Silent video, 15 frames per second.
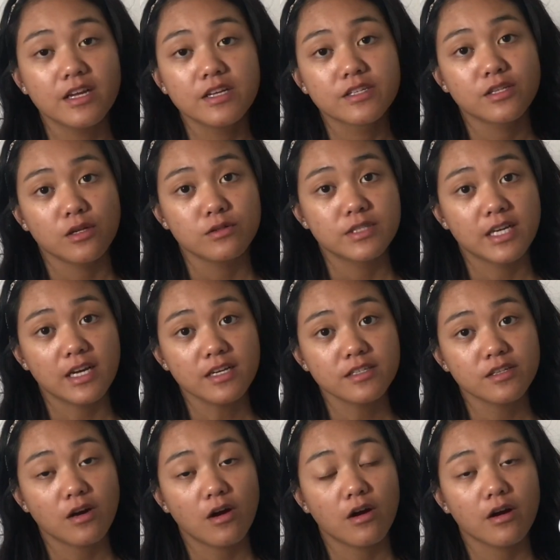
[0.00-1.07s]
So
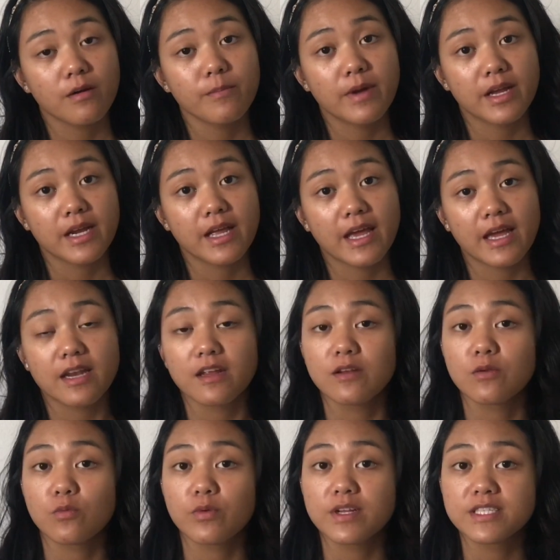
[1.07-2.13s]
tucks are
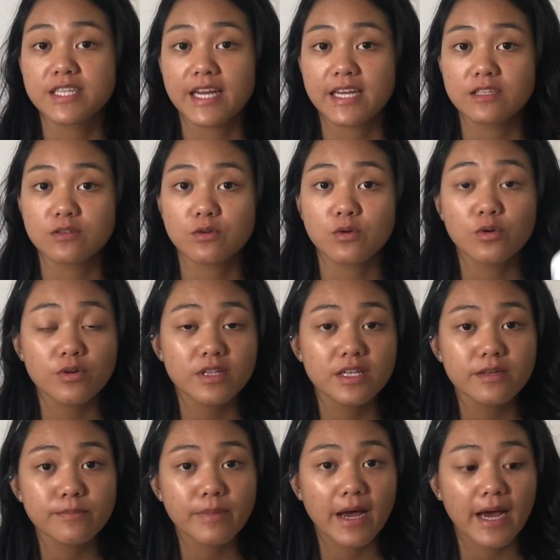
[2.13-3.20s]
medicated witch hazel
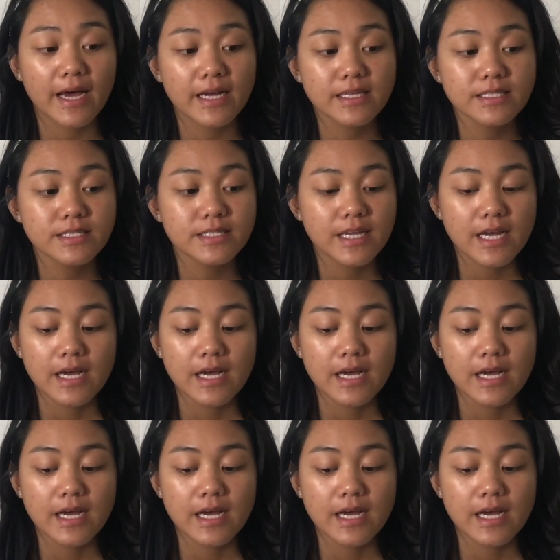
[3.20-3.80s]
cooling pads.